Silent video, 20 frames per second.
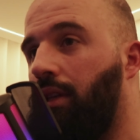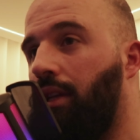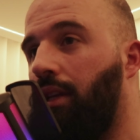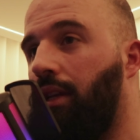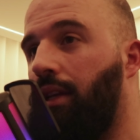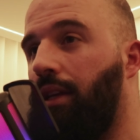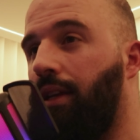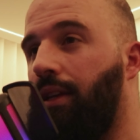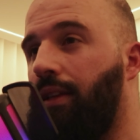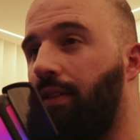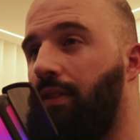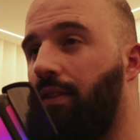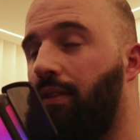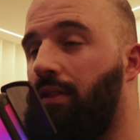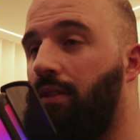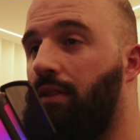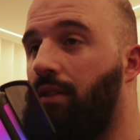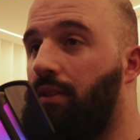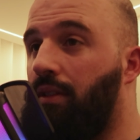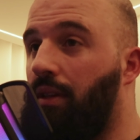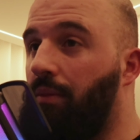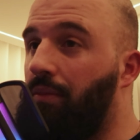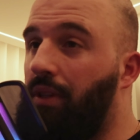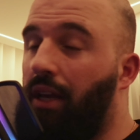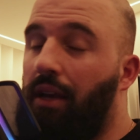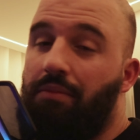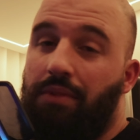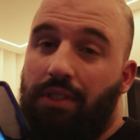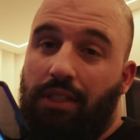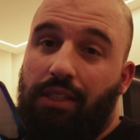and
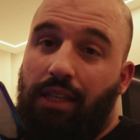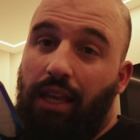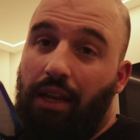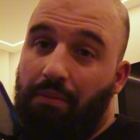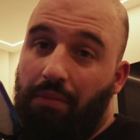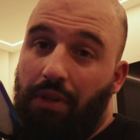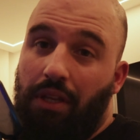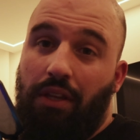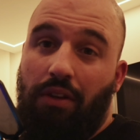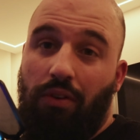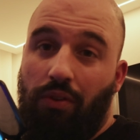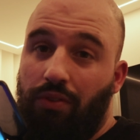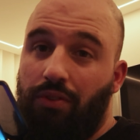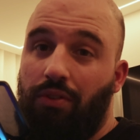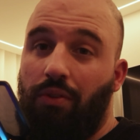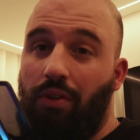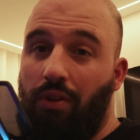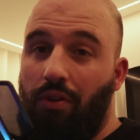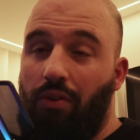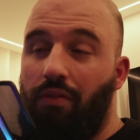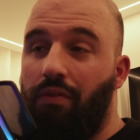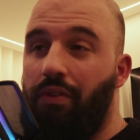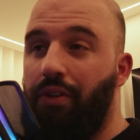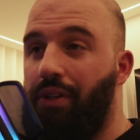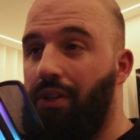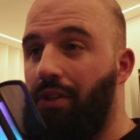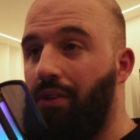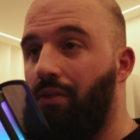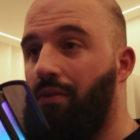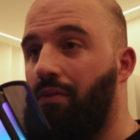sometimes it can be also
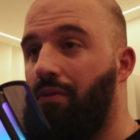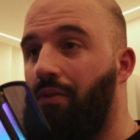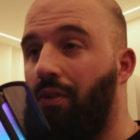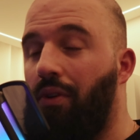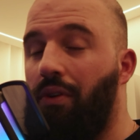overkill